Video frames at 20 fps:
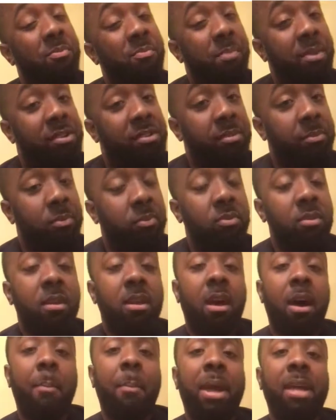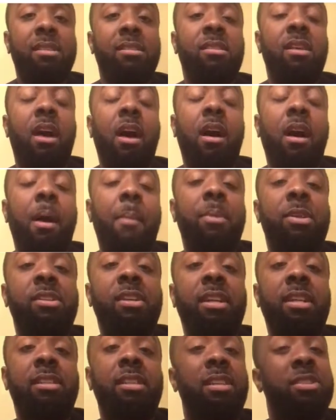miserable. Imagine how much
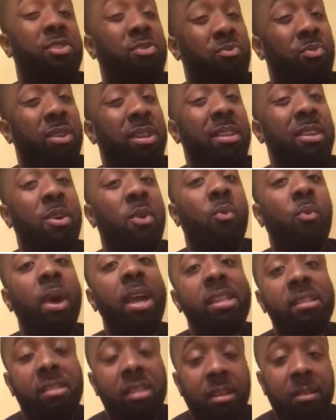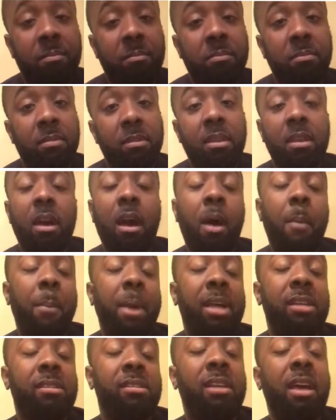energy that you really are wasting.
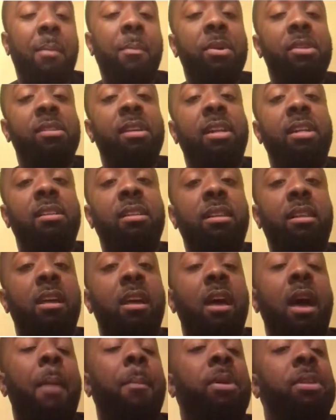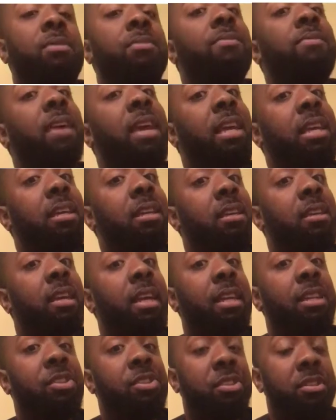Imagine how much fake
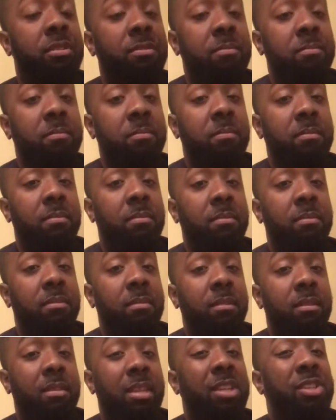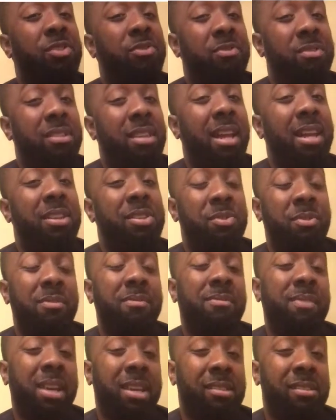energy that you've decided to
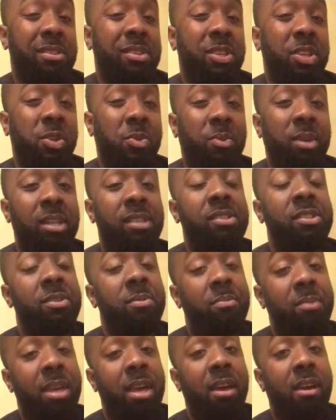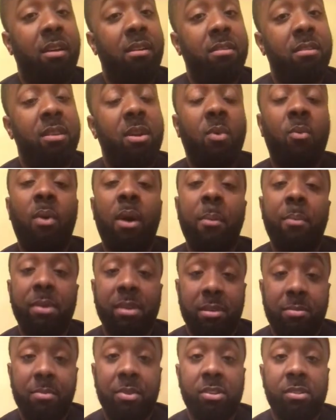invest into your relationship now while
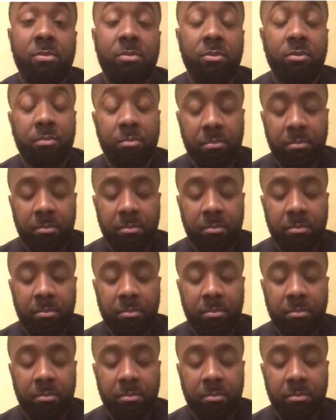being miserable.